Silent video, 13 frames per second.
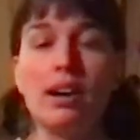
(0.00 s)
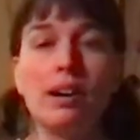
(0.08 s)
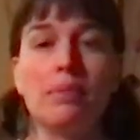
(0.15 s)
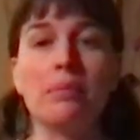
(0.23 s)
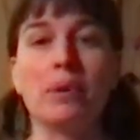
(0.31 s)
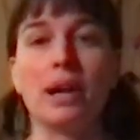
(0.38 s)

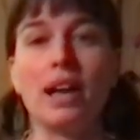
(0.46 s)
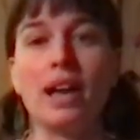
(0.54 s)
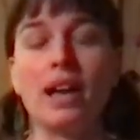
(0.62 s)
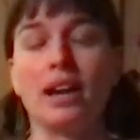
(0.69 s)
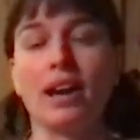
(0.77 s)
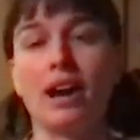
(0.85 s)

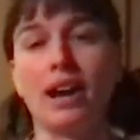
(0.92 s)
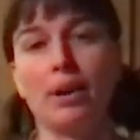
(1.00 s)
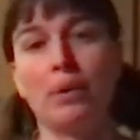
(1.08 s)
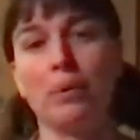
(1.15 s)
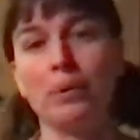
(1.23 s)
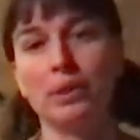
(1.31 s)
when I
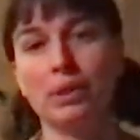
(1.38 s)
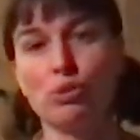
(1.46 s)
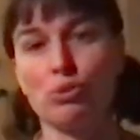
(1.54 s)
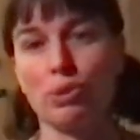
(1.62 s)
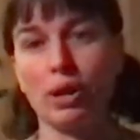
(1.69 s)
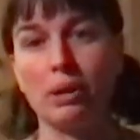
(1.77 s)
hold the
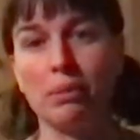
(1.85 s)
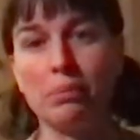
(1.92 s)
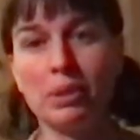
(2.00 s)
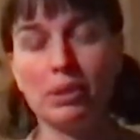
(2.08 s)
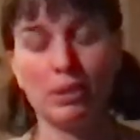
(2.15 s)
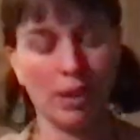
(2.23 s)
drum,
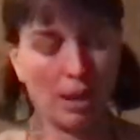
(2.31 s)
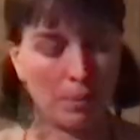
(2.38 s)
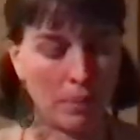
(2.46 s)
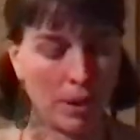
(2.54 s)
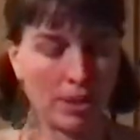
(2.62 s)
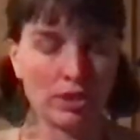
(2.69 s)
I
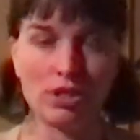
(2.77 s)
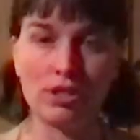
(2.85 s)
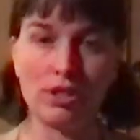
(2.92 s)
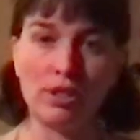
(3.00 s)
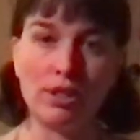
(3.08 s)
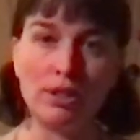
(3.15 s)
want
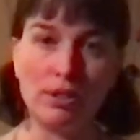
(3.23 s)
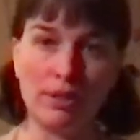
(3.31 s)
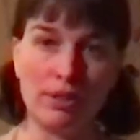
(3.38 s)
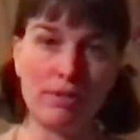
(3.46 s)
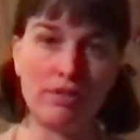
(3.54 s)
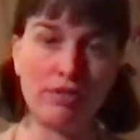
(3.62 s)
to
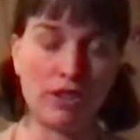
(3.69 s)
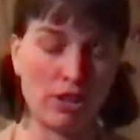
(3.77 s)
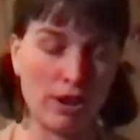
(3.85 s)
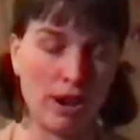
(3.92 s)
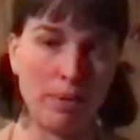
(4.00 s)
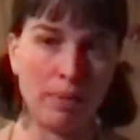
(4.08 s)

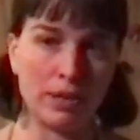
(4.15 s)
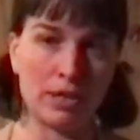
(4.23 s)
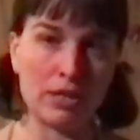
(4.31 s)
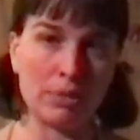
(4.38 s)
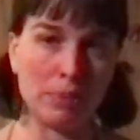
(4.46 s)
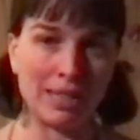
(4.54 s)
figure out which
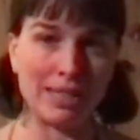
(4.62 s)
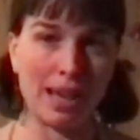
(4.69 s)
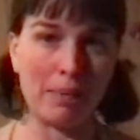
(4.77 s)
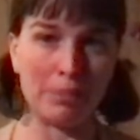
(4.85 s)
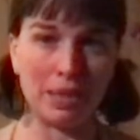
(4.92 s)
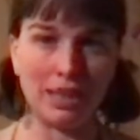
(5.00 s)
is my
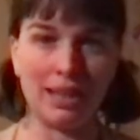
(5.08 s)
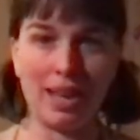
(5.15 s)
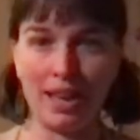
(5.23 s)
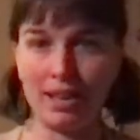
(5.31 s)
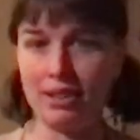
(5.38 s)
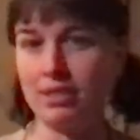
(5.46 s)
dominant
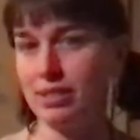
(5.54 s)
hand.